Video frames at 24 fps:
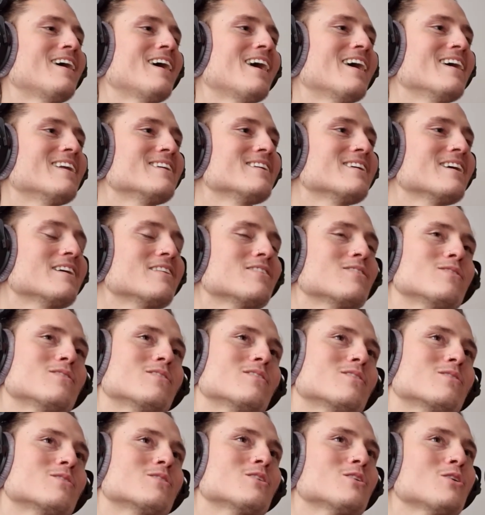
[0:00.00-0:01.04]
And
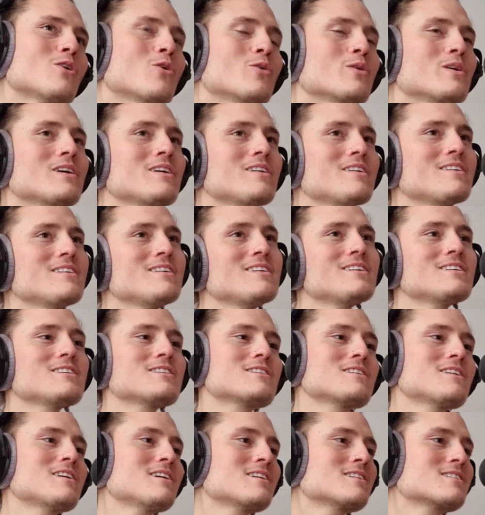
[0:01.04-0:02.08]
you know, he
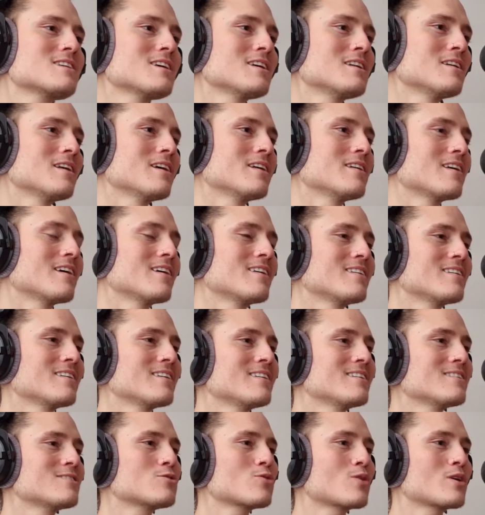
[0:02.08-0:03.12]
sneaks in, and
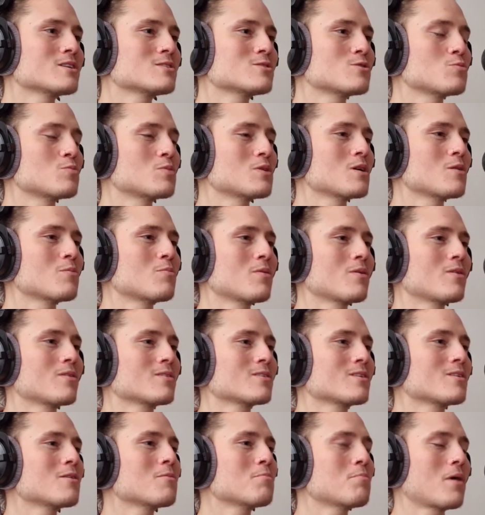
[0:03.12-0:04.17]
he tries to be a
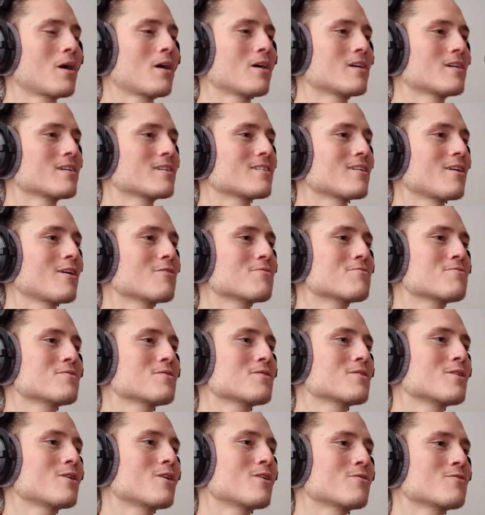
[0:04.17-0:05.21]
part of
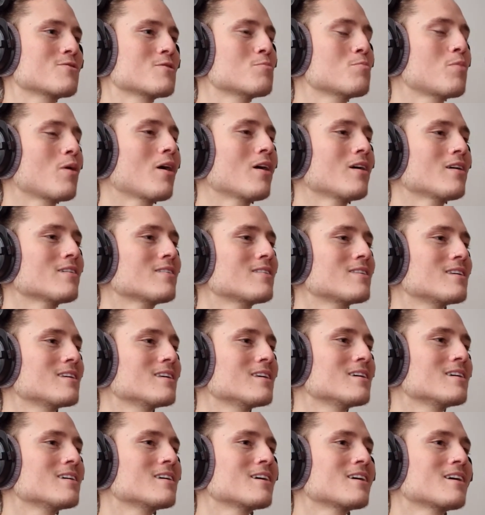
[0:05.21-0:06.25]
the
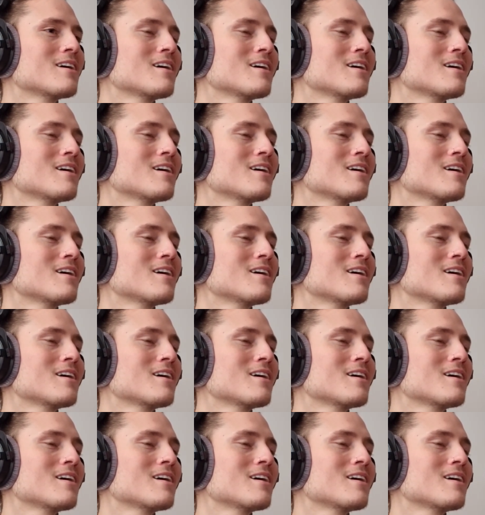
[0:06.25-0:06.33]
party.